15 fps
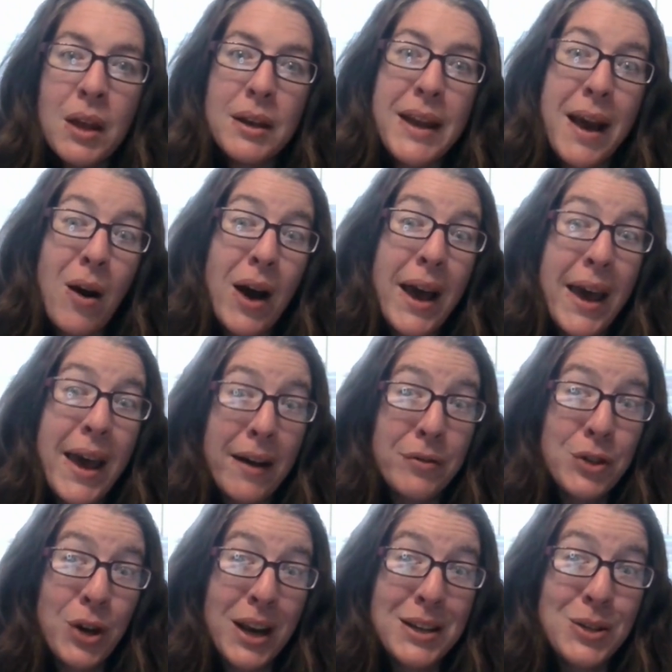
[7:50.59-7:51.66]
Now, I have
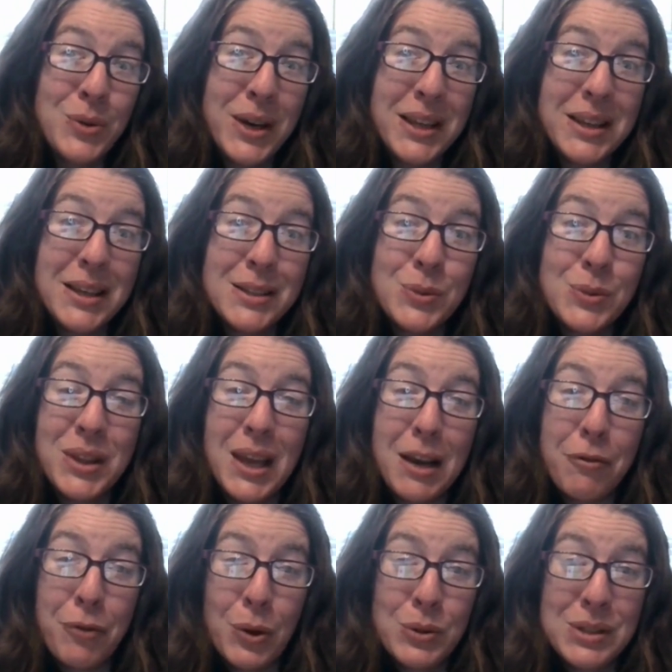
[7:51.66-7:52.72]
tried doing this with
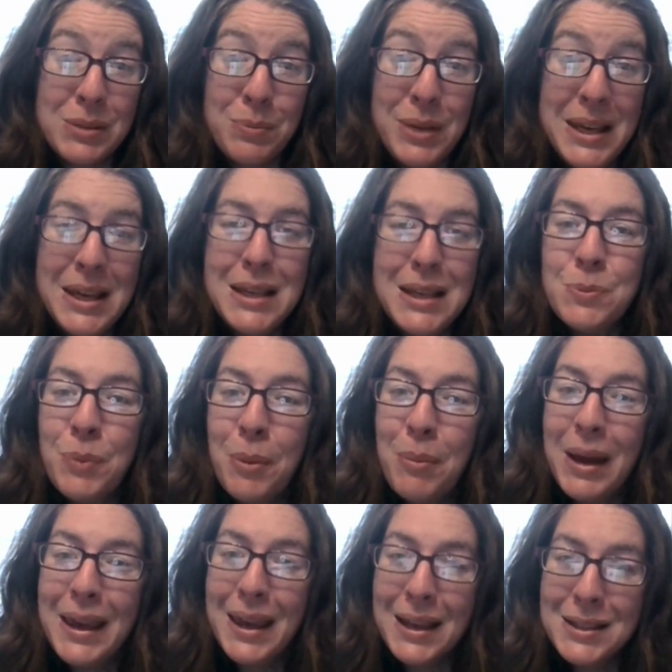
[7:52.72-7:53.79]
like frozen peas, but
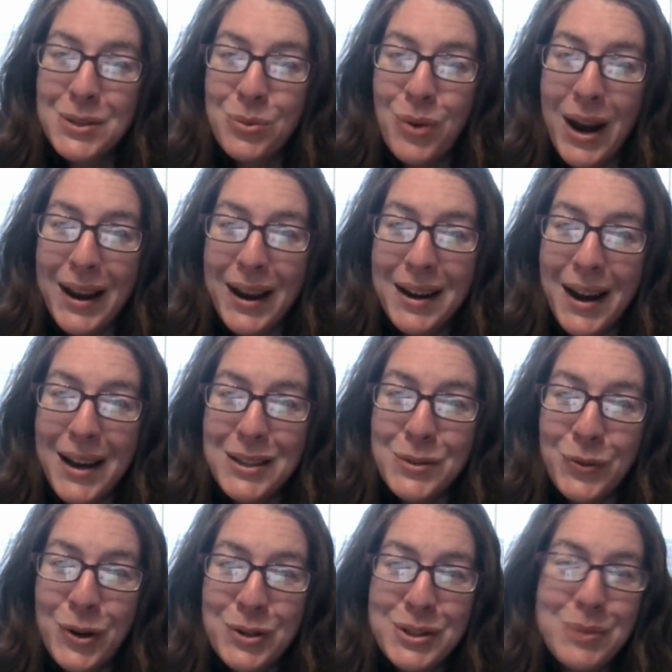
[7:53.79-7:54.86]
my kids recognize
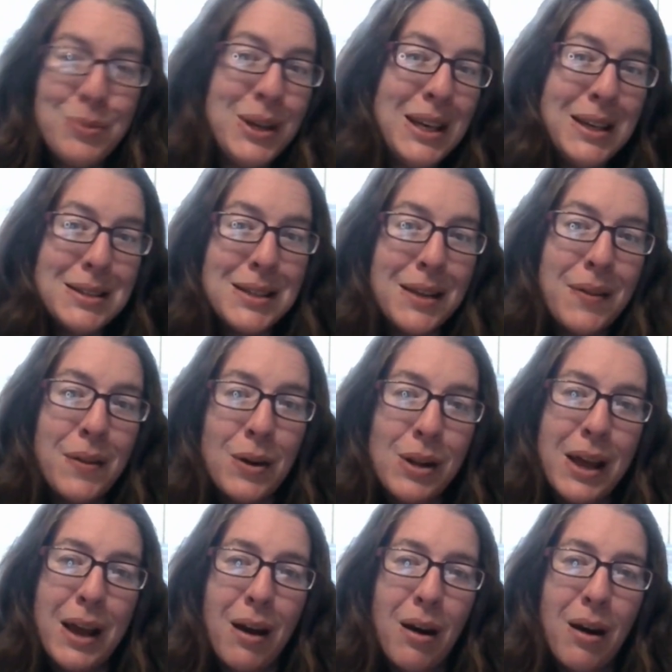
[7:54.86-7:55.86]
frozen peas and they're like,